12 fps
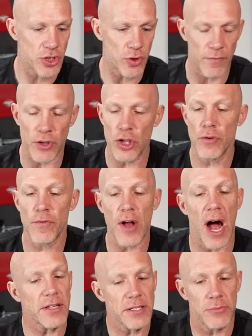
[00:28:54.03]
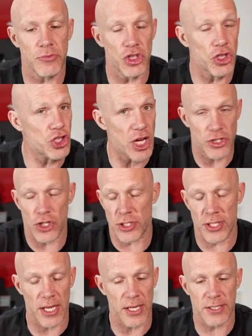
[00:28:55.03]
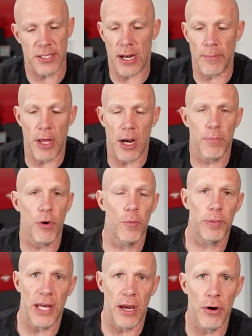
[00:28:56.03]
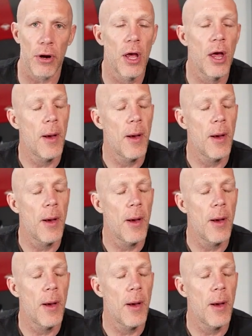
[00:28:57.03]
So if you've got some suggestions, like I said, I'm not a pro player,